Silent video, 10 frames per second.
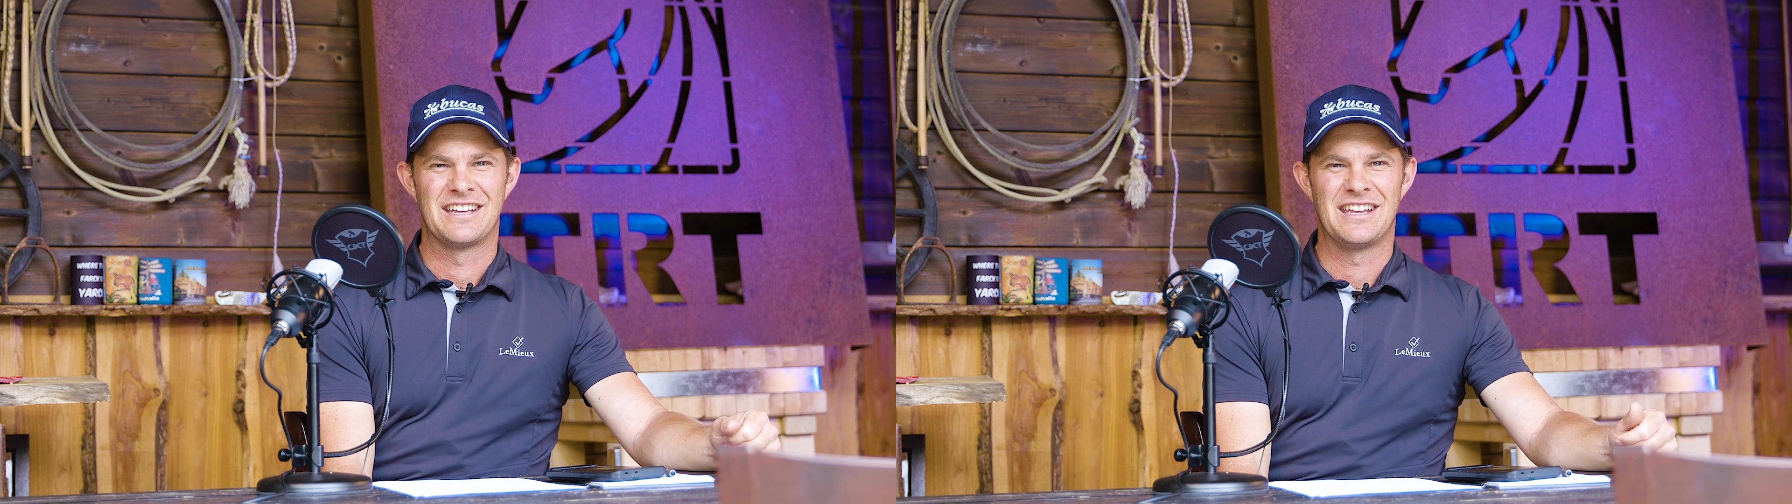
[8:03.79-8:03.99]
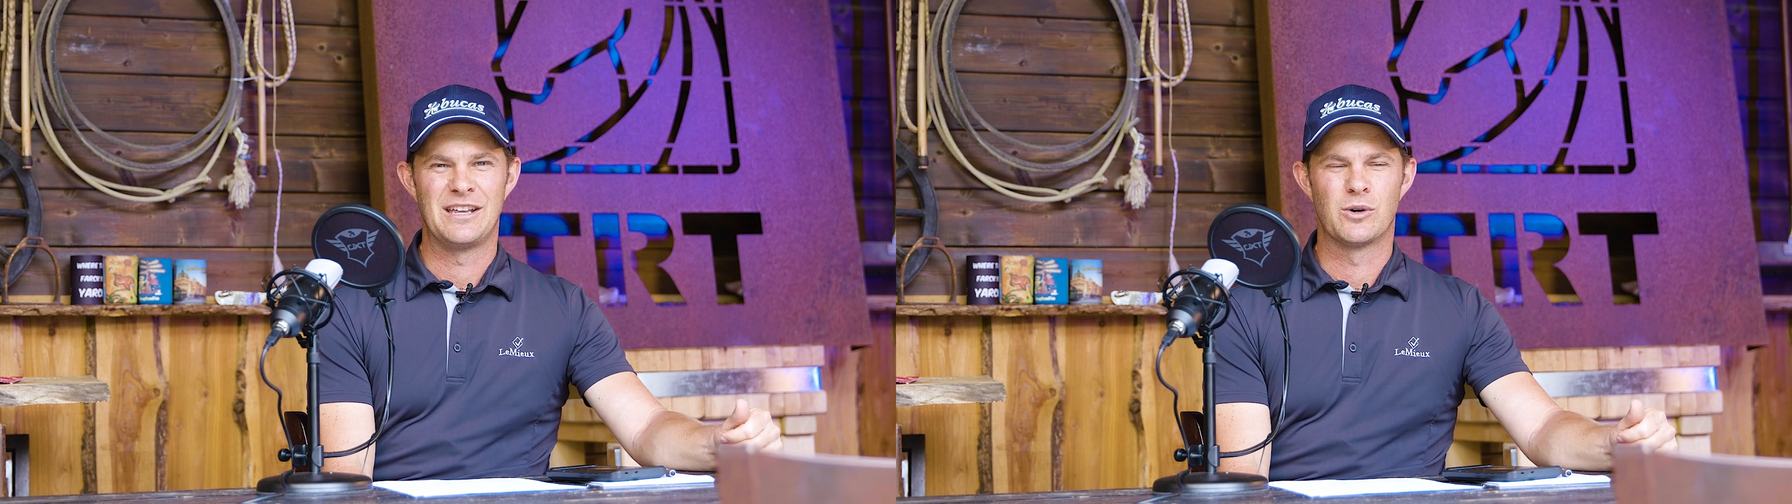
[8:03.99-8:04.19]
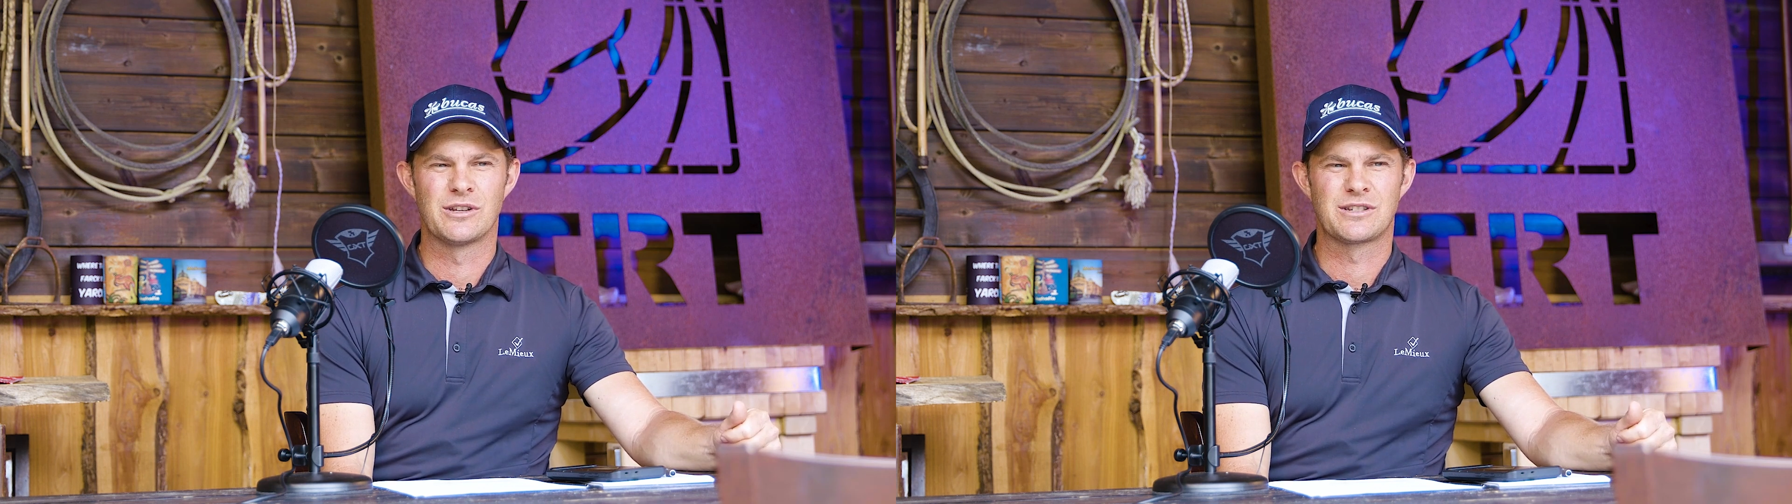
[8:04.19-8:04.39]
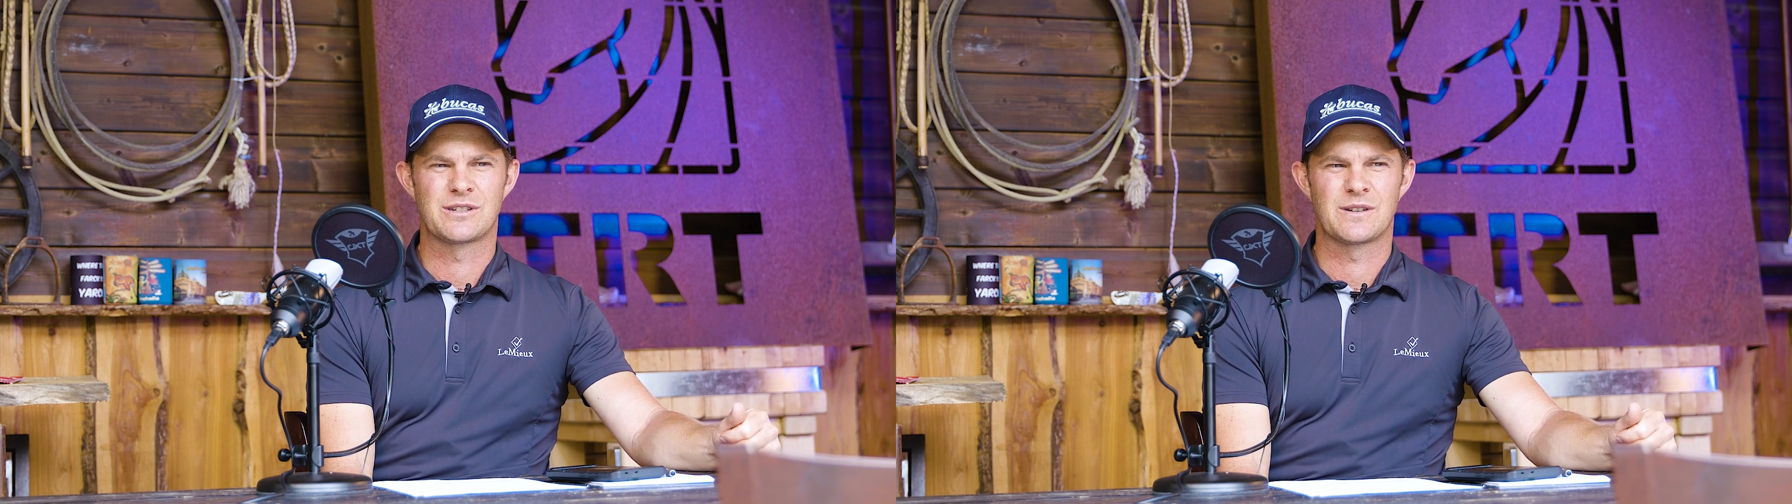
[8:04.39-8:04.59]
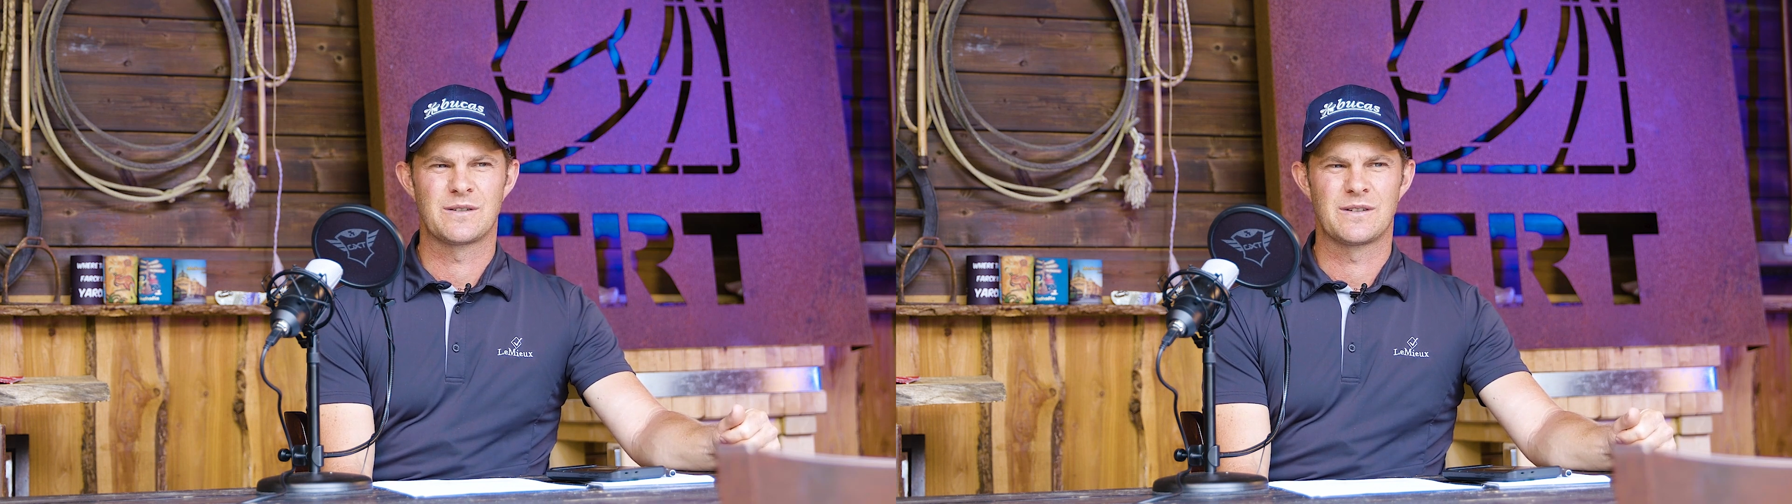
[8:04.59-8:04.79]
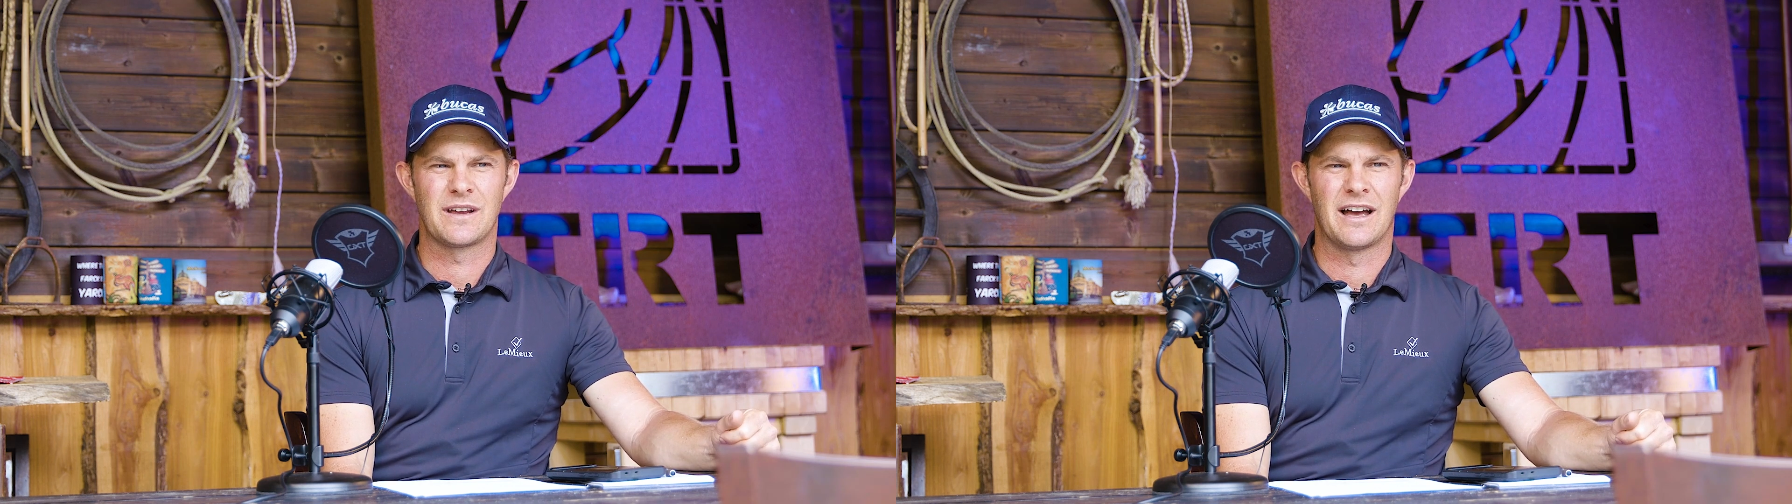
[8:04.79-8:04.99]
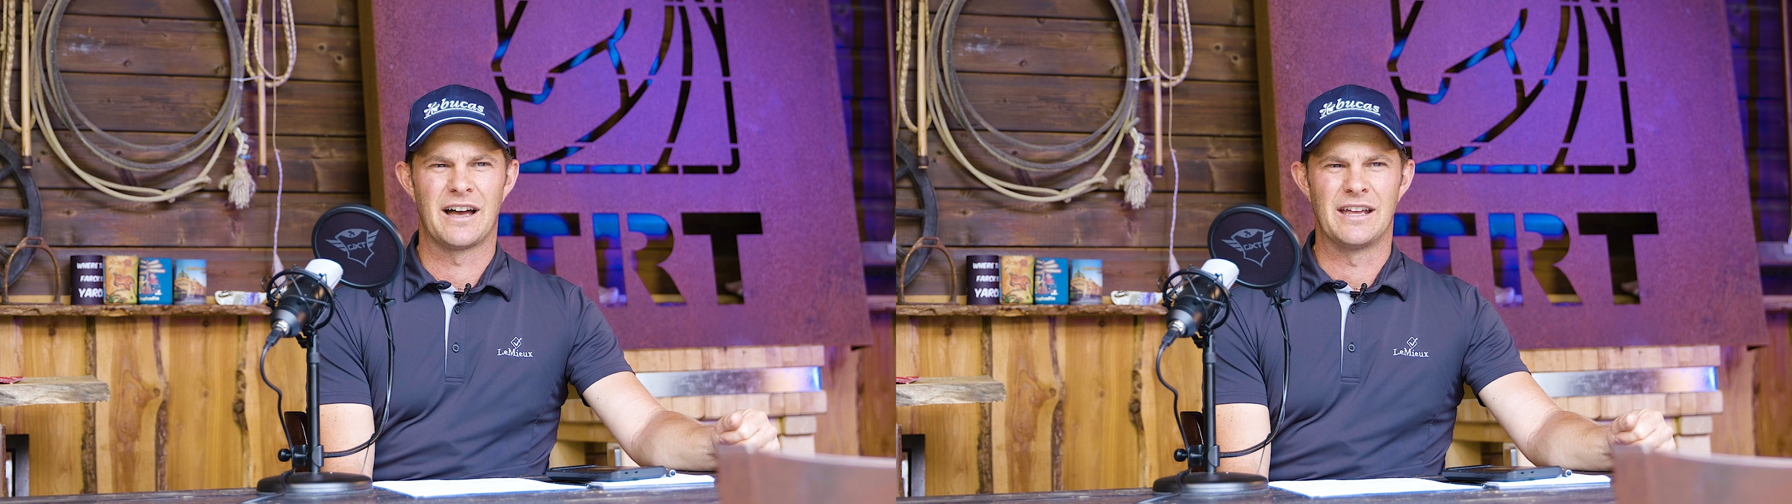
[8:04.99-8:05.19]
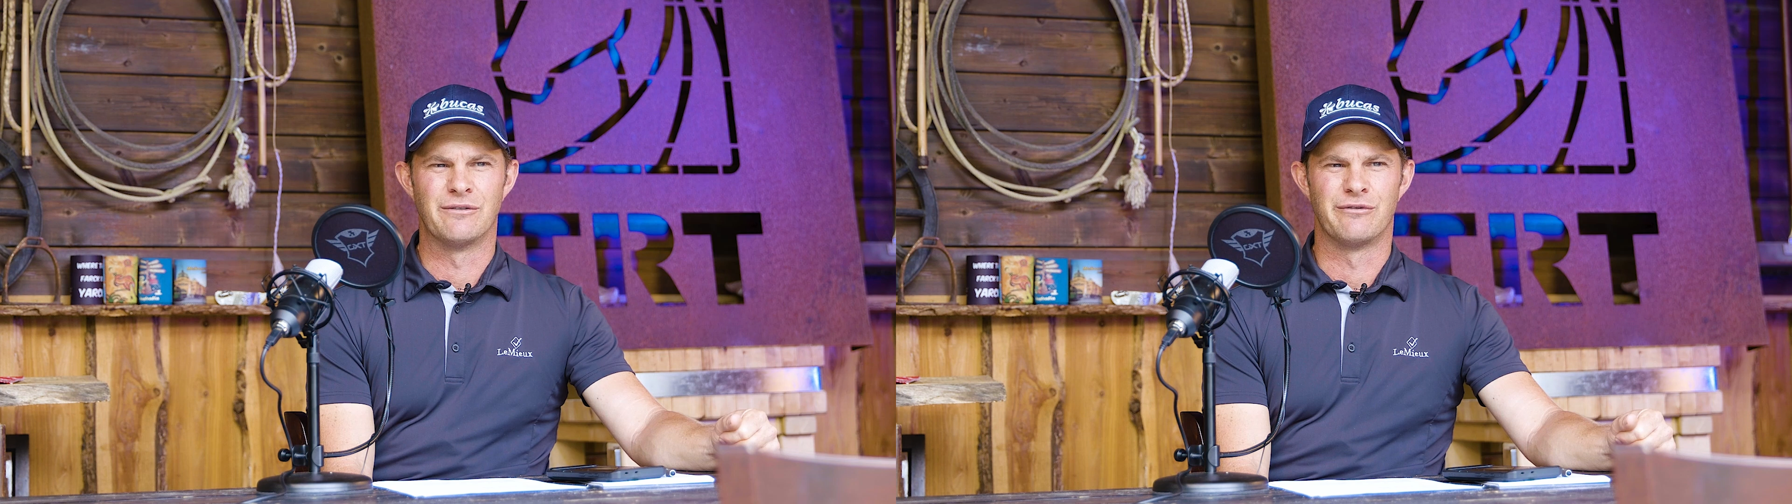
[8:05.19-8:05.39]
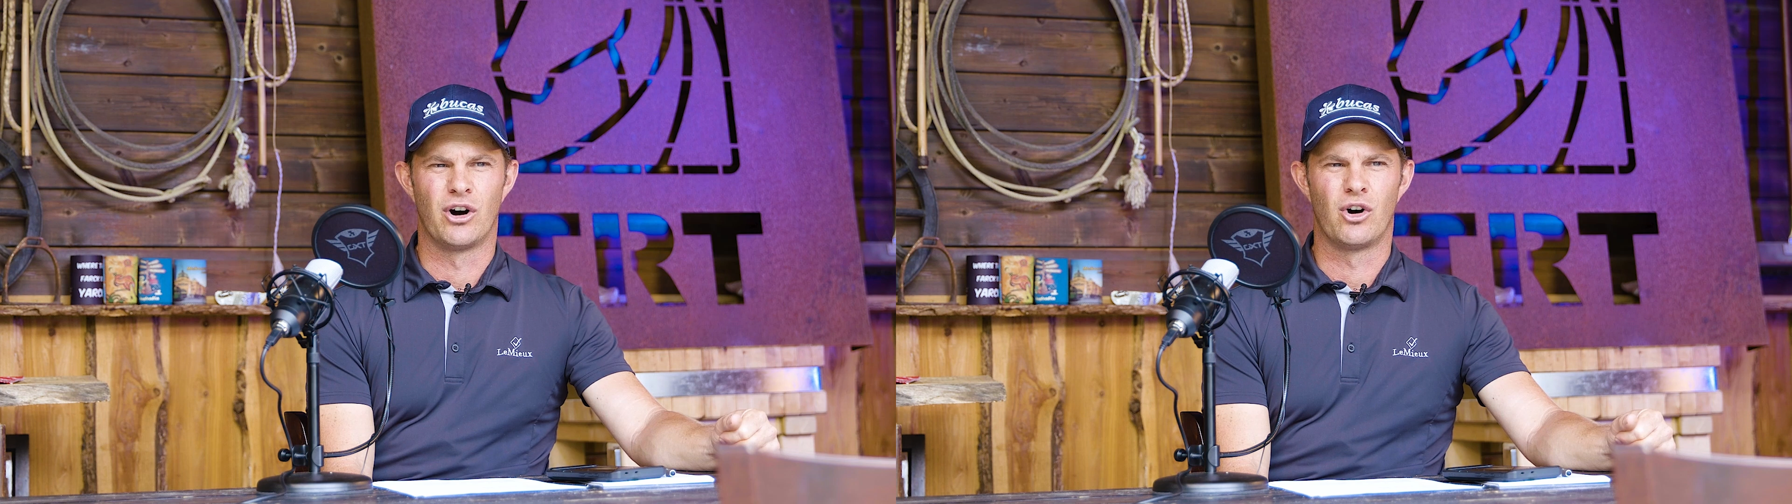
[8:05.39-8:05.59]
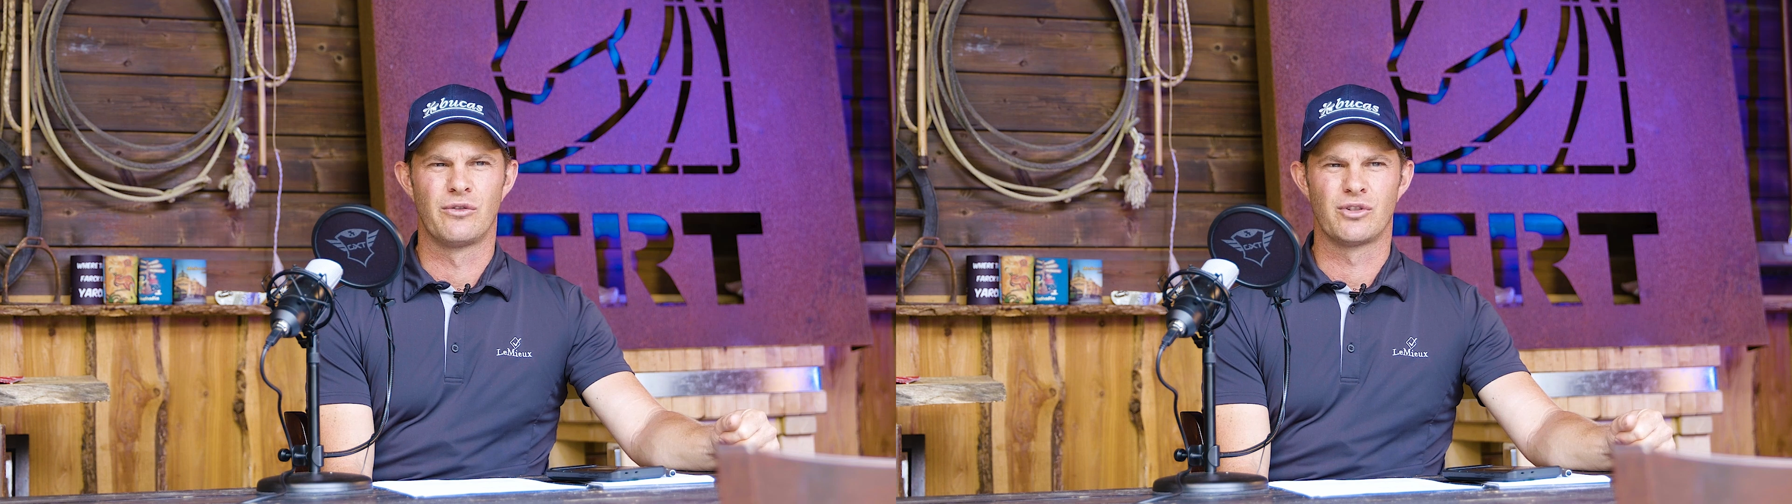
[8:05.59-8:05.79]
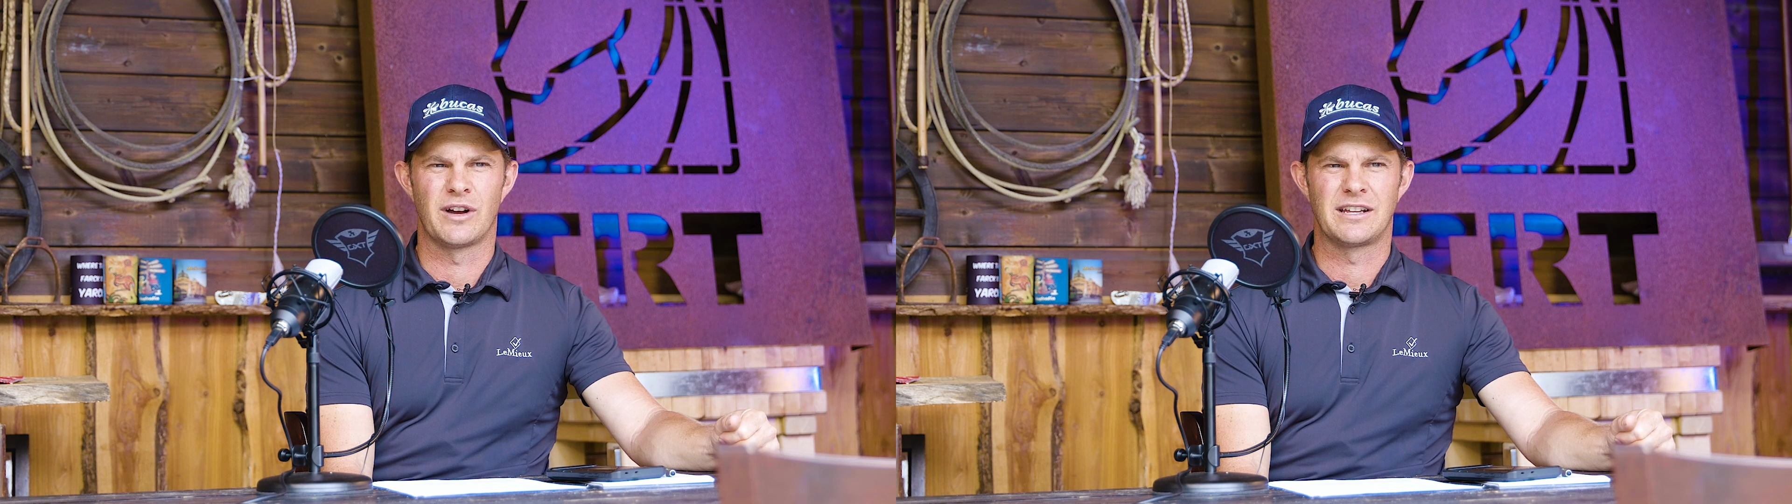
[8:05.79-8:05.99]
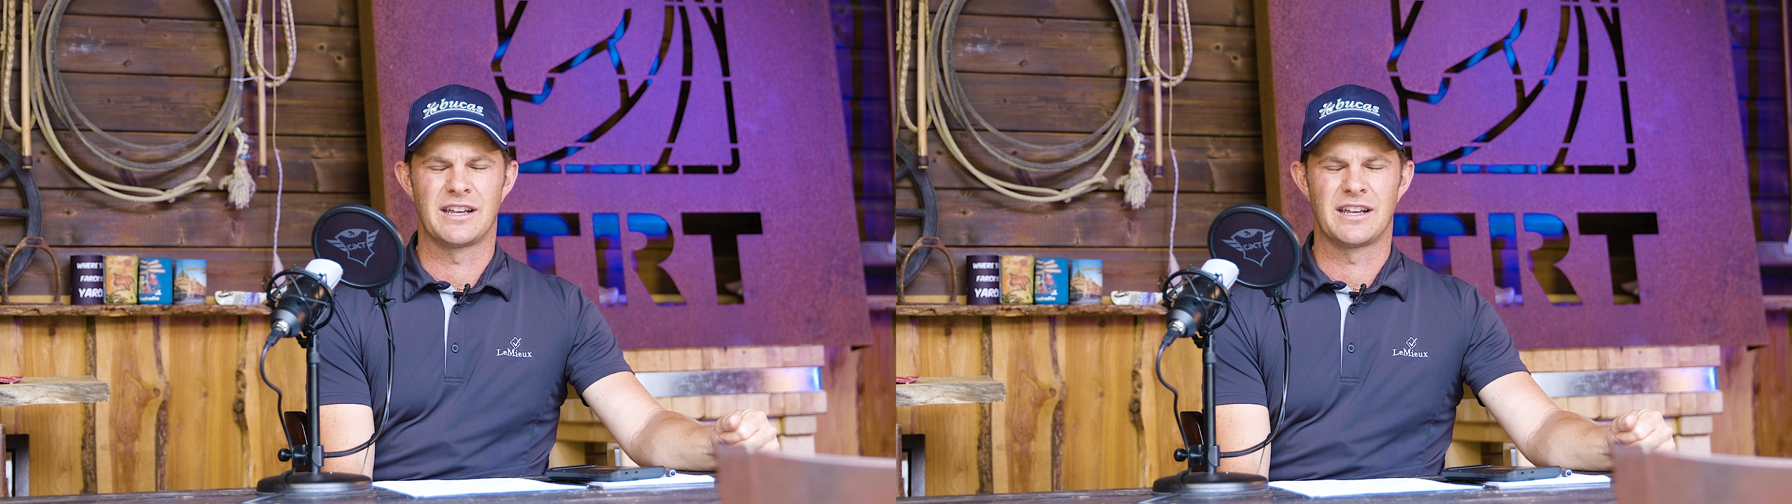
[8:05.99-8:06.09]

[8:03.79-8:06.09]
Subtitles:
he was involved or had